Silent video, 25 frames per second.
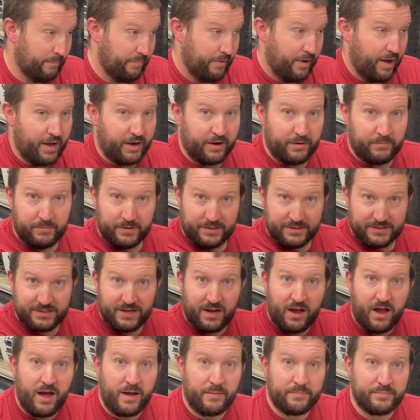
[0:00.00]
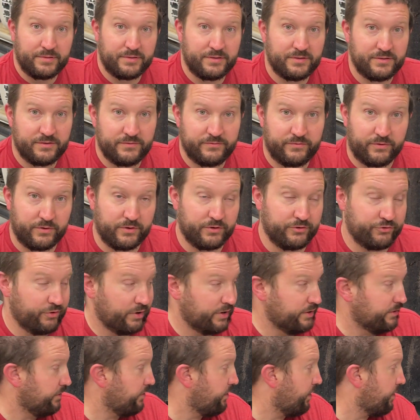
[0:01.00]
bottom and top for your
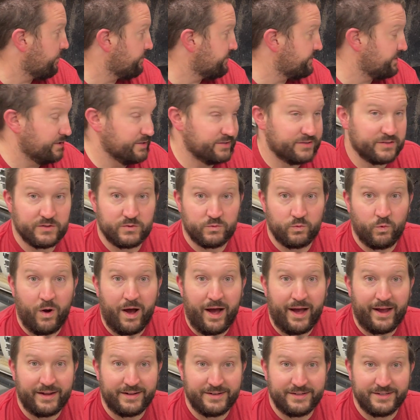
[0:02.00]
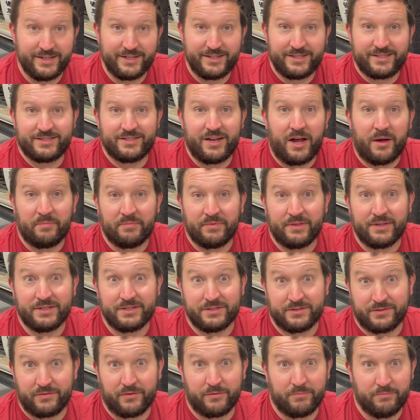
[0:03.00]
trailing arms, this is why, to stop
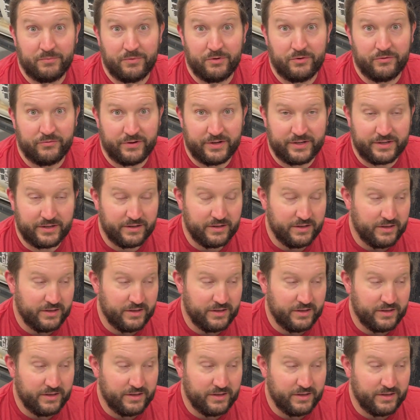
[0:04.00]
things from moving.